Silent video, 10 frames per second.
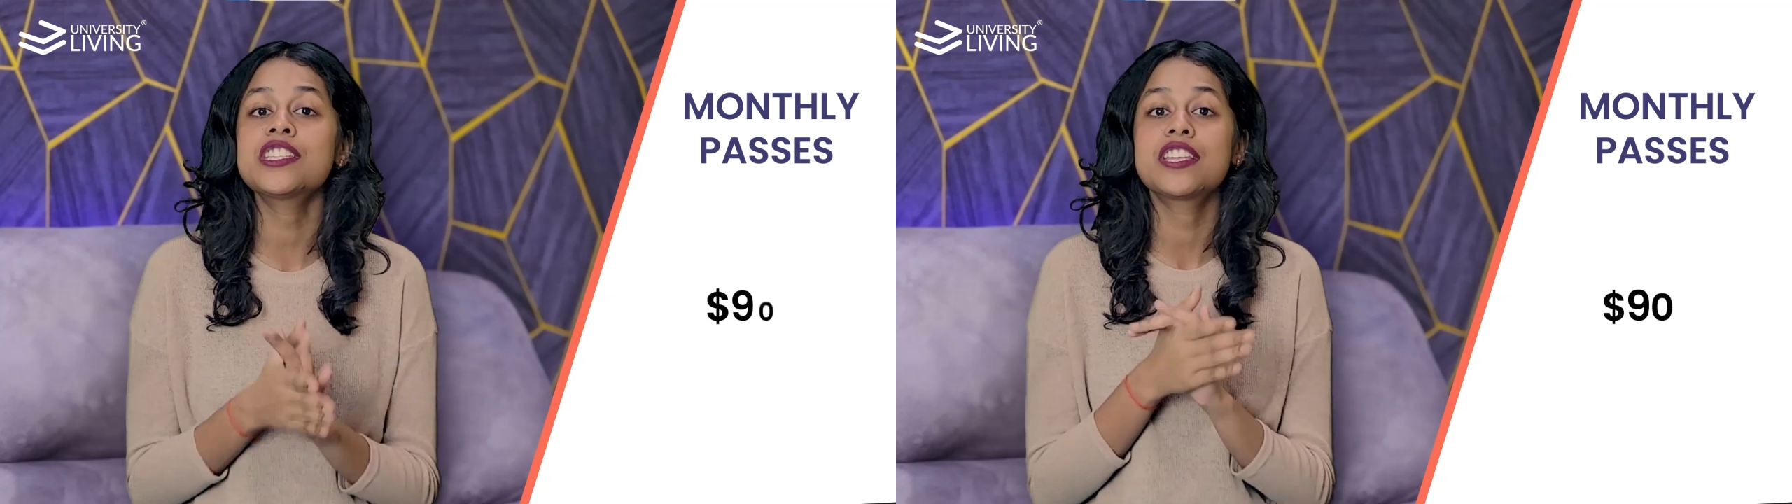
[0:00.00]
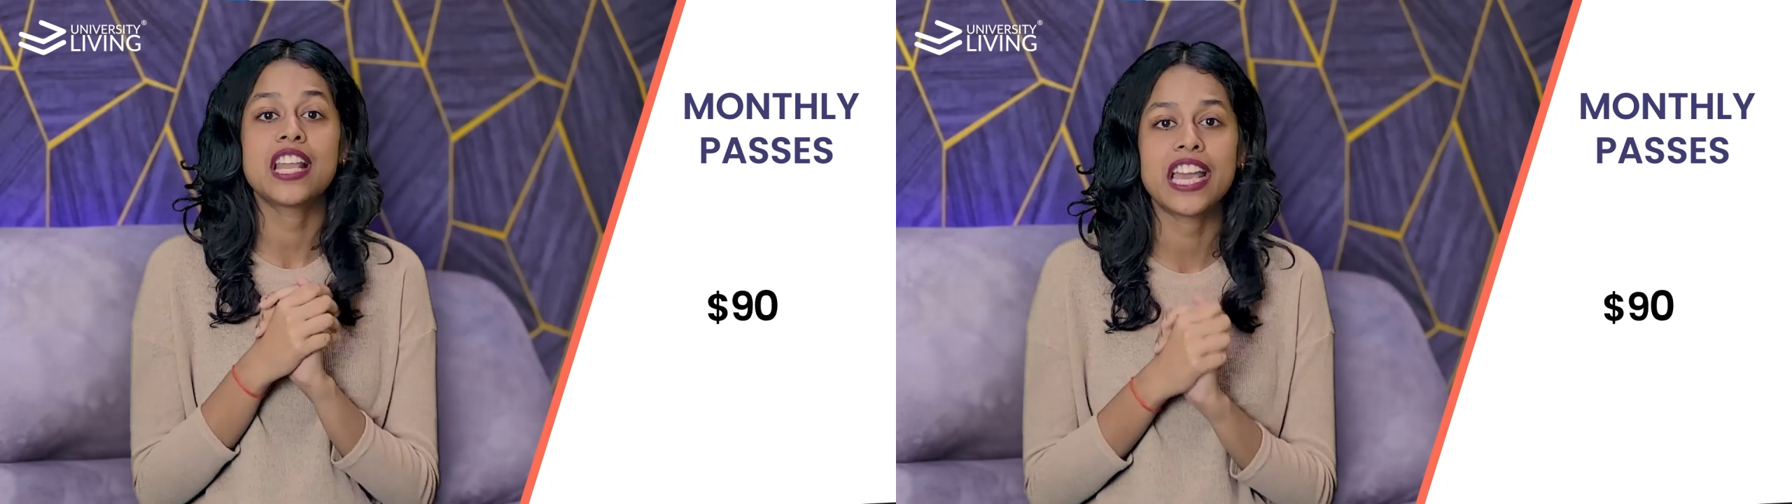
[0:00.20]

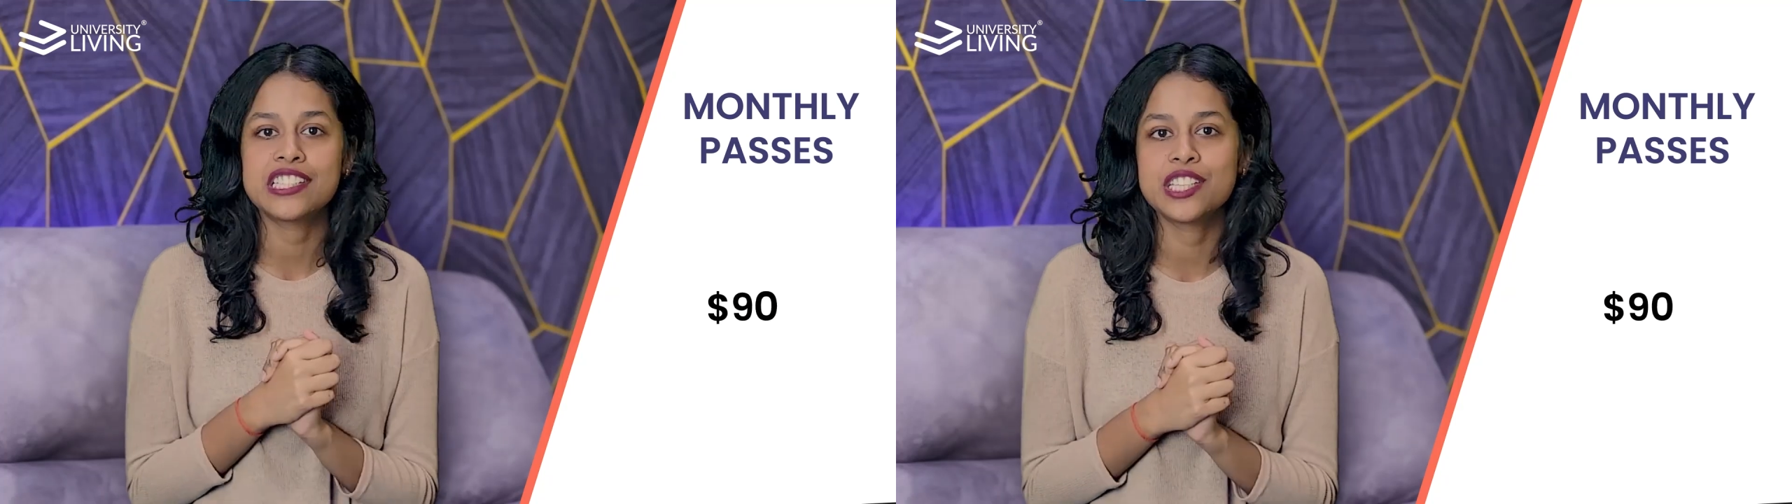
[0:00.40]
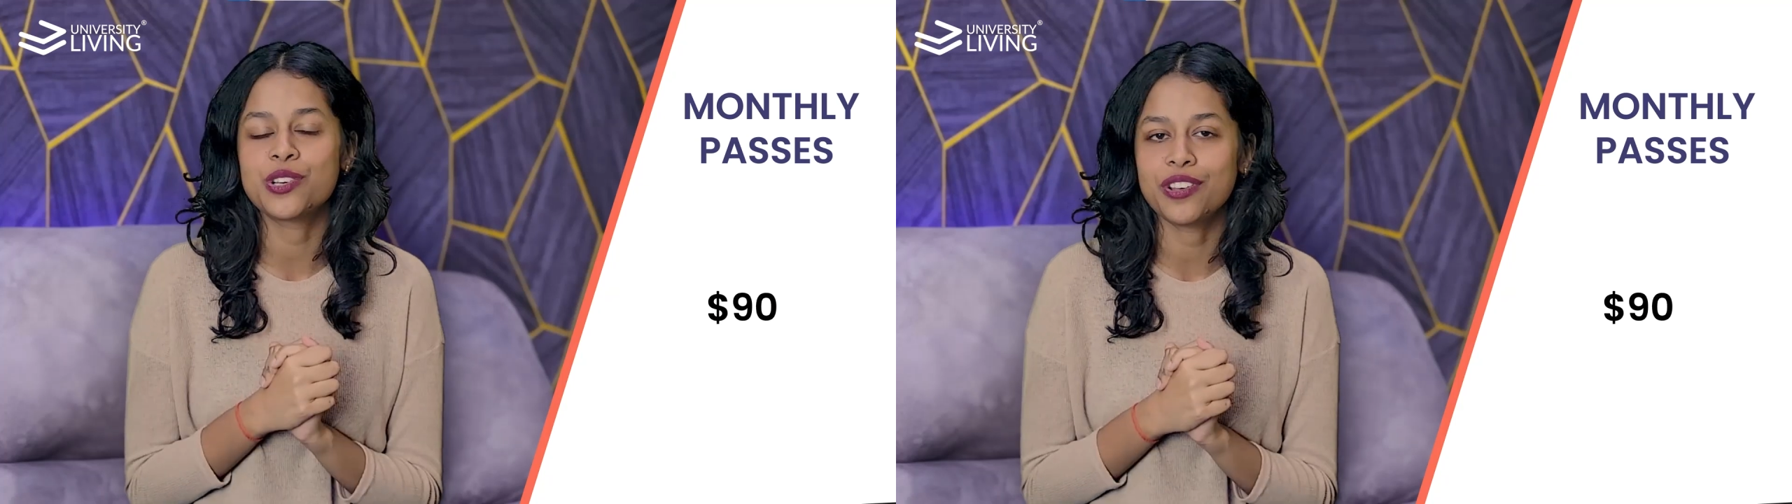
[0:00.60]

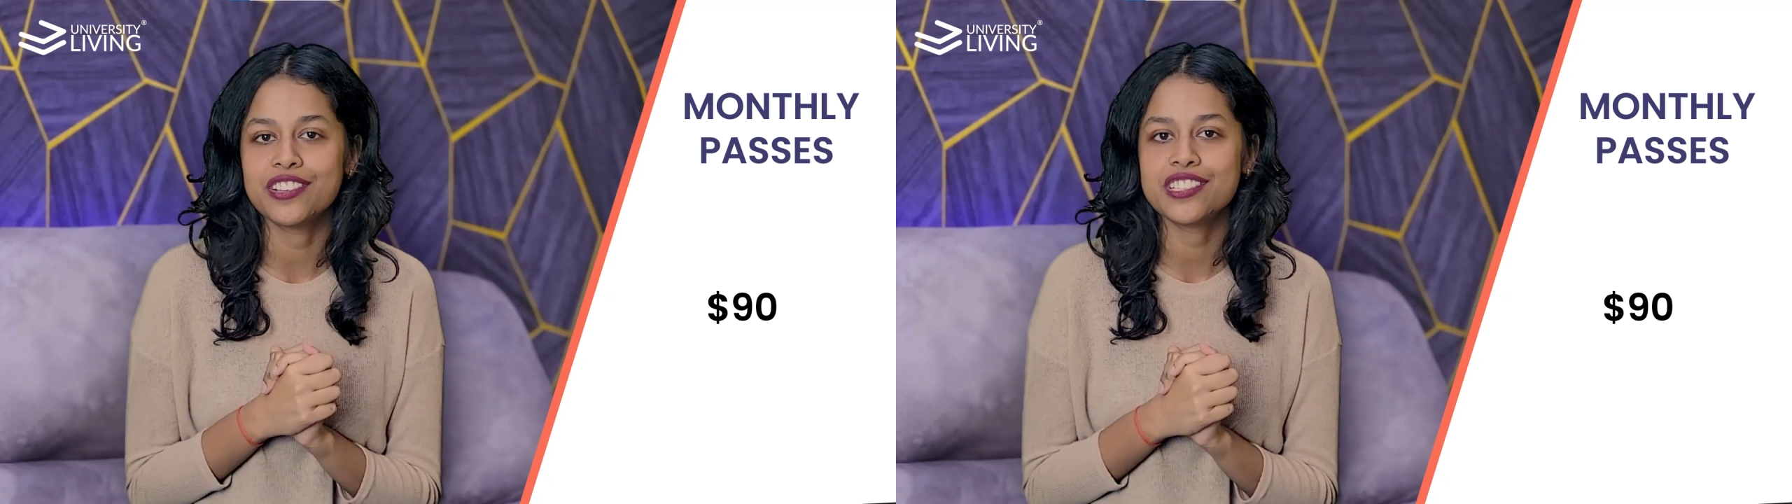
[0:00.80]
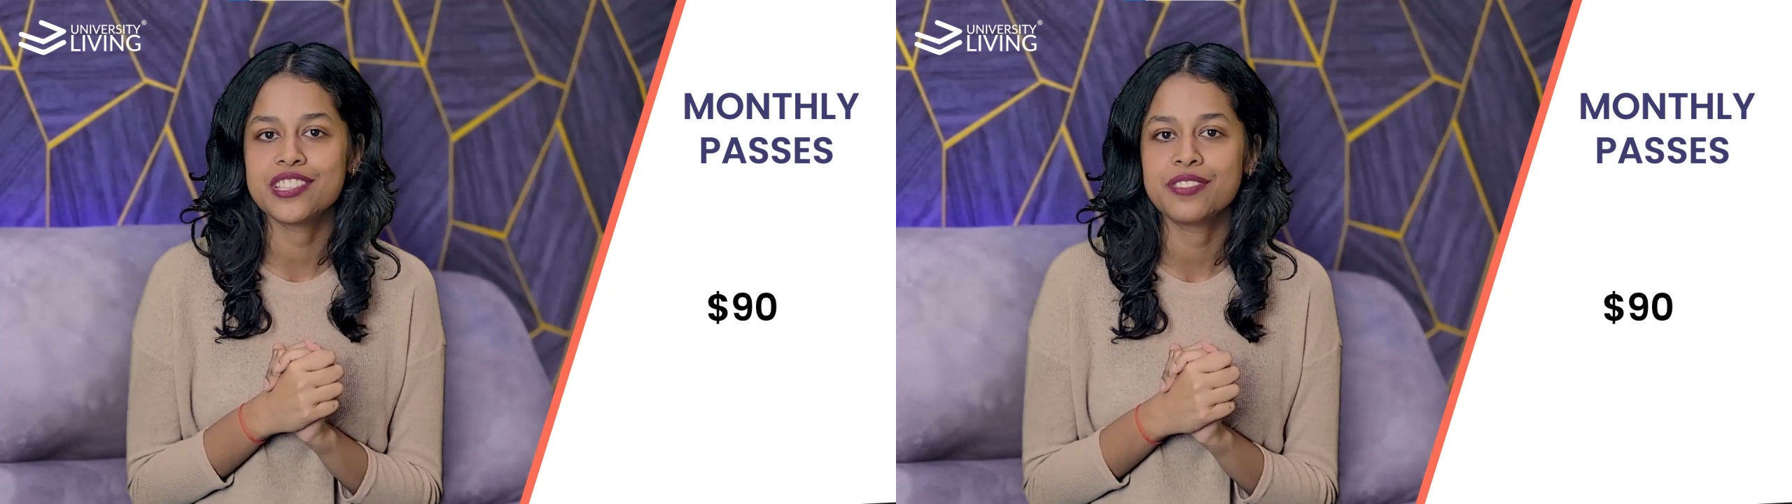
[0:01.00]

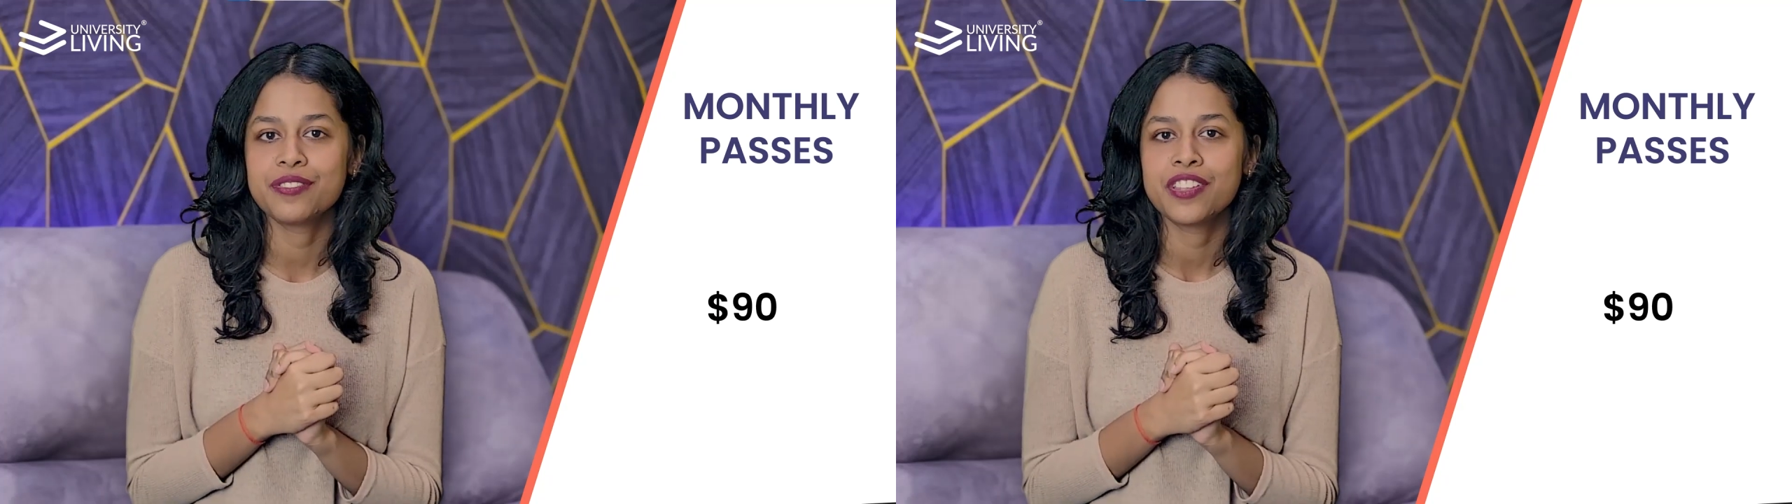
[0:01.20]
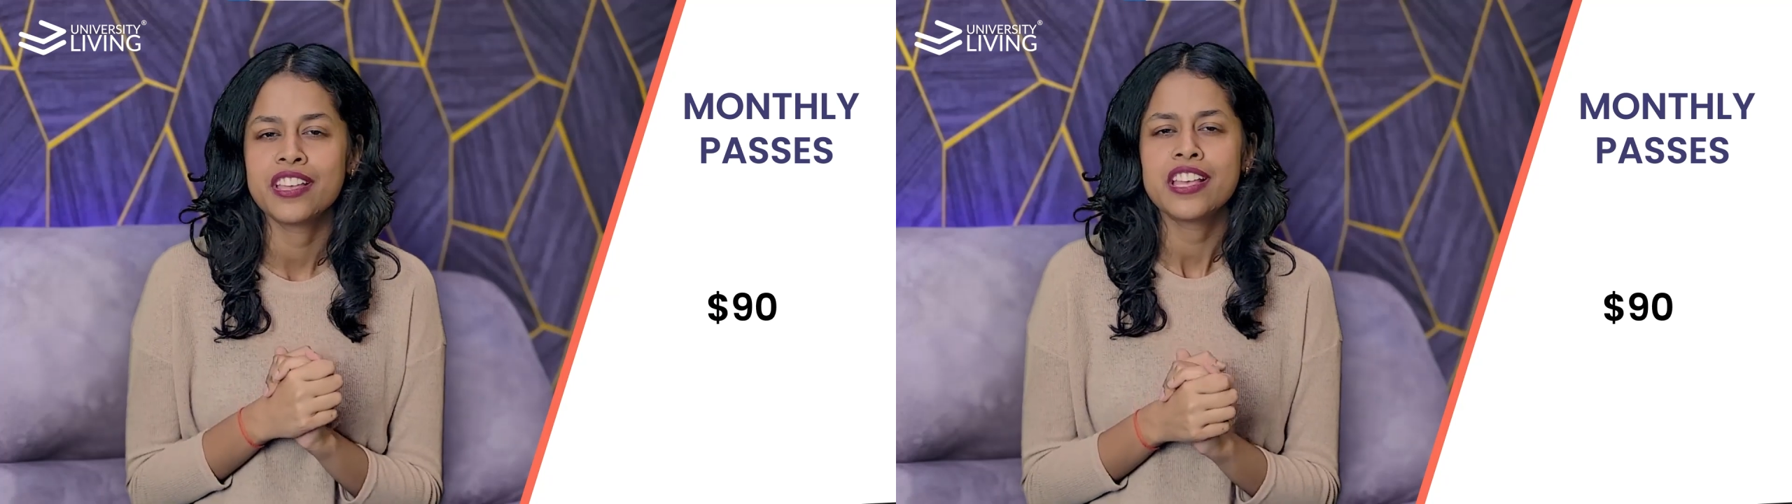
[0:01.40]

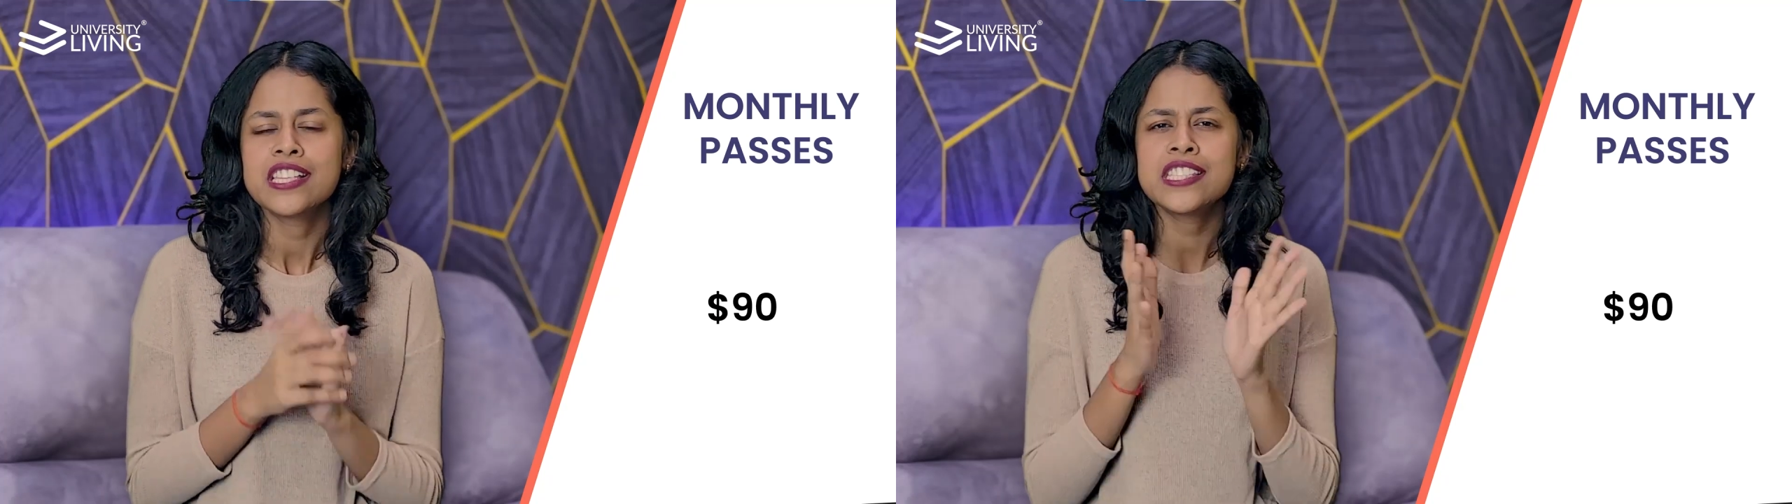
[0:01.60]
$90,